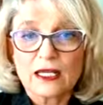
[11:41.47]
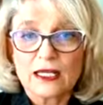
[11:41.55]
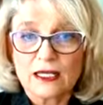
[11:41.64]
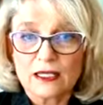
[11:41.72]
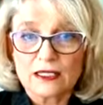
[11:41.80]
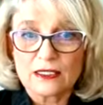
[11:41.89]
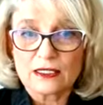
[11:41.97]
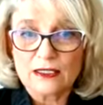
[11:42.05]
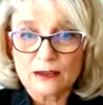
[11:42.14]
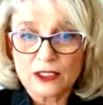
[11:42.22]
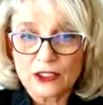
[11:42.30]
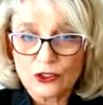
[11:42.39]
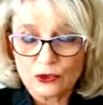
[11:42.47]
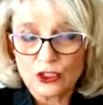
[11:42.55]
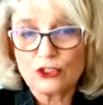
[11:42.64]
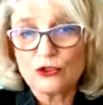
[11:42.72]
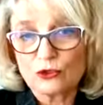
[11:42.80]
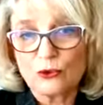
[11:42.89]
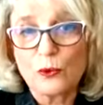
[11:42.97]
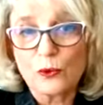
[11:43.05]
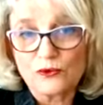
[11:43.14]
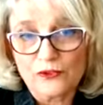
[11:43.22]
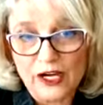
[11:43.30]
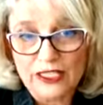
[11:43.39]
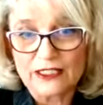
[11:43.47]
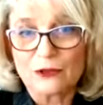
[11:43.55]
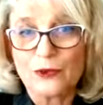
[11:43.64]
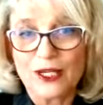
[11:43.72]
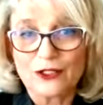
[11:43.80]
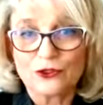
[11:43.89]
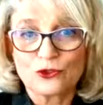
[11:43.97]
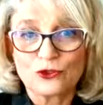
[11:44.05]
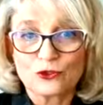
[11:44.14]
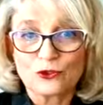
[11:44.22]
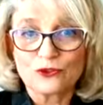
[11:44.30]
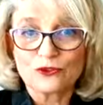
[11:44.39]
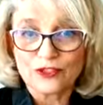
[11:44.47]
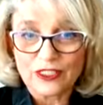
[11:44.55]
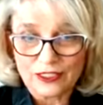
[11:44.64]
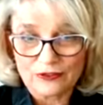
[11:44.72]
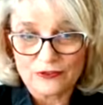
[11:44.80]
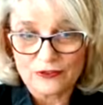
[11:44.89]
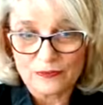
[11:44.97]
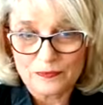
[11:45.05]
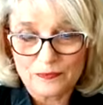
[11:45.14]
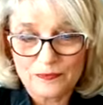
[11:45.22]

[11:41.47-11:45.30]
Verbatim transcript: Uh, you need to find a way to forgive.